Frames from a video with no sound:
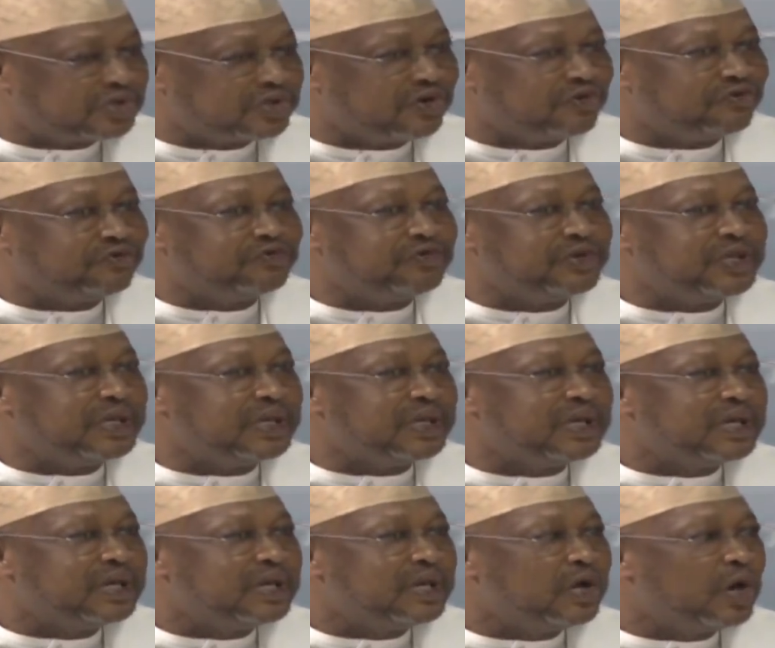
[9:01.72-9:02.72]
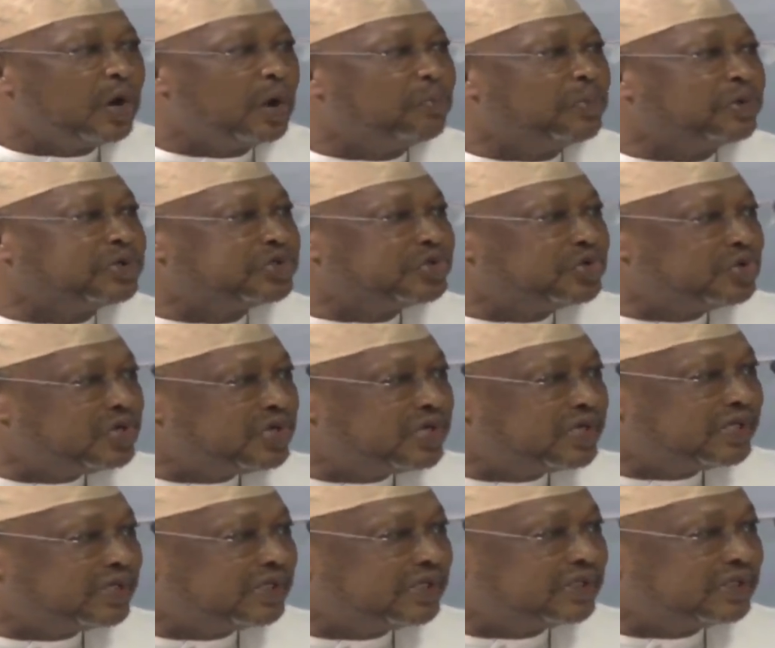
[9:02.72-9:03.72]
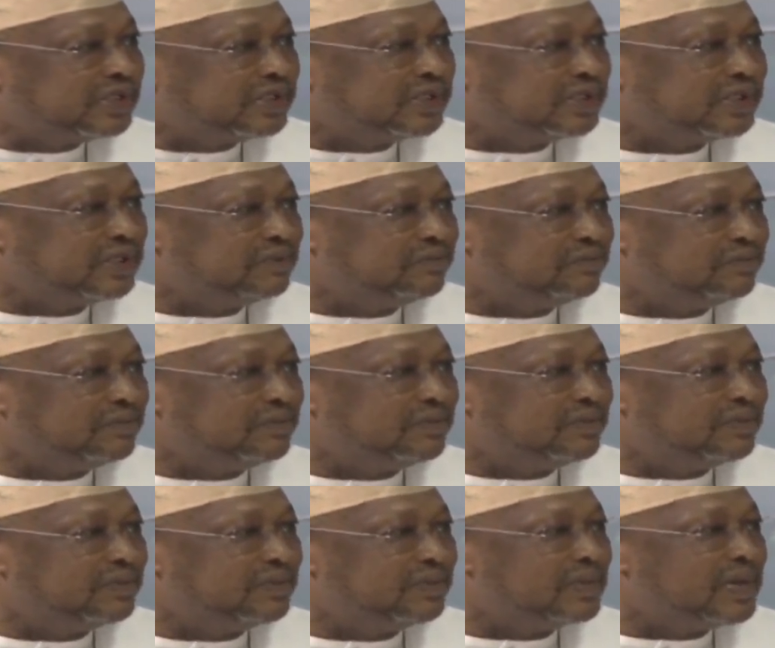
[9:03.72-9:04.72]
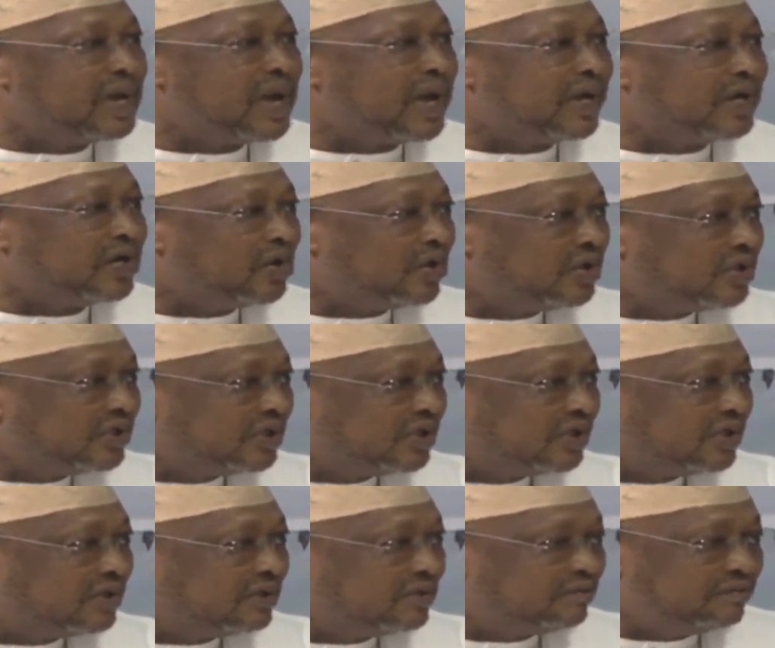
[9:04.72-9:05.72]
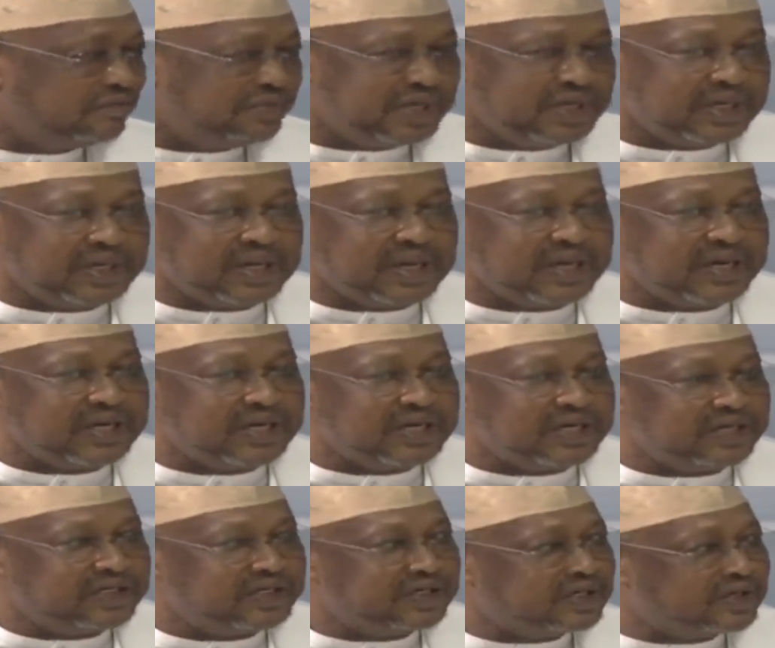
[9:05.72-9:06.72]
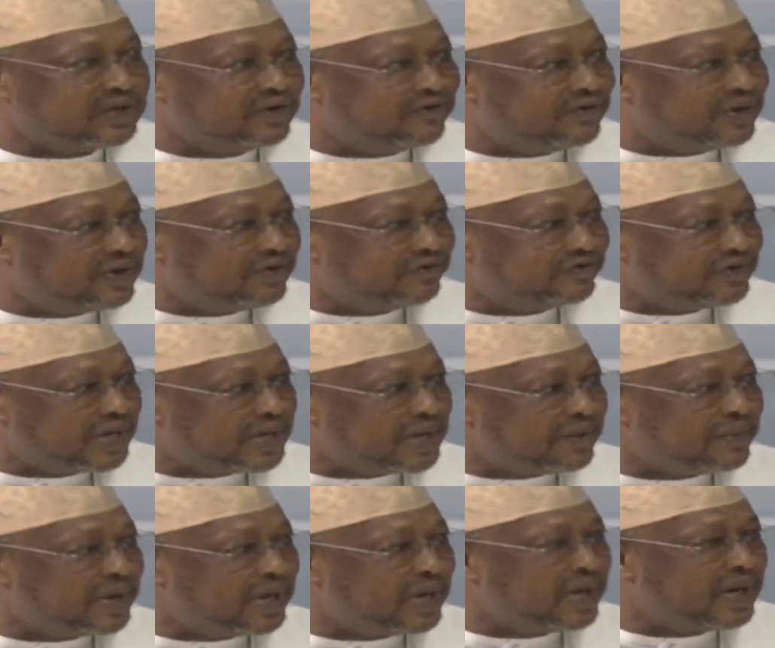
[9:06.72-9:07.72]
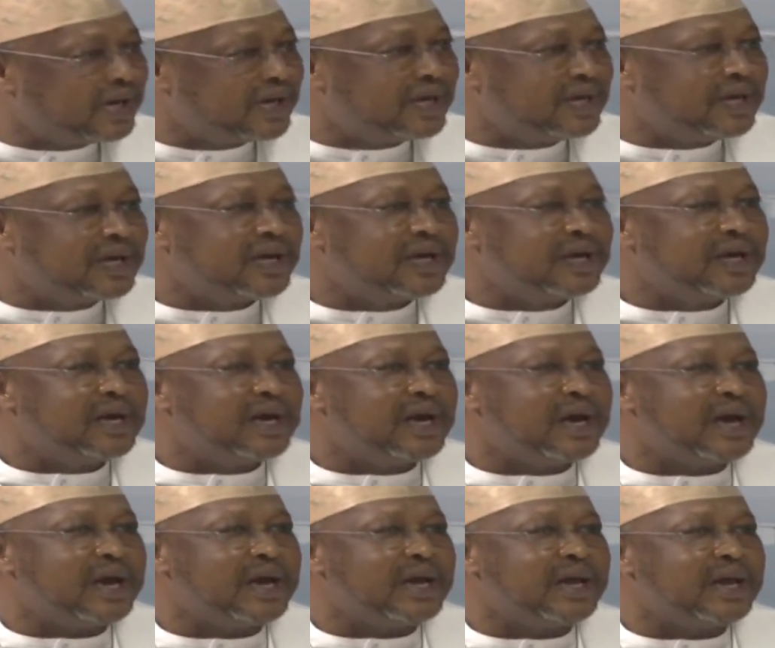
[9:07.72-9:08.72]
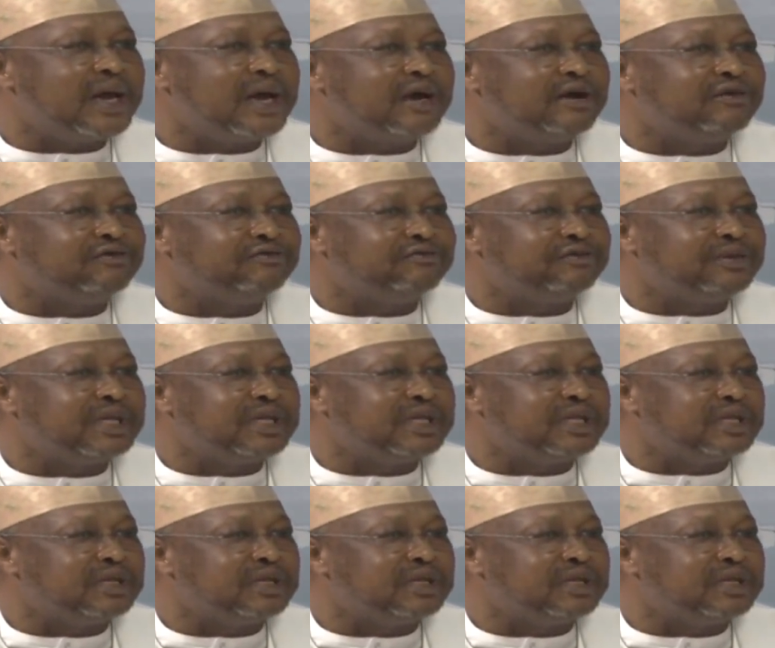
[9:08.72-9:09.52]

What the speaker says: of the opportunities I got, being an indigent of Adamawa. I have, in